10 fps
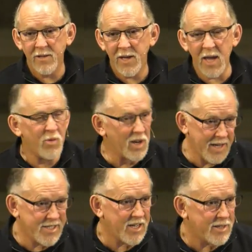and
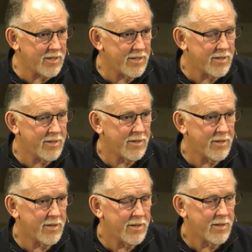religion
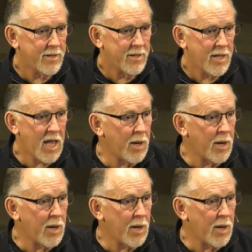and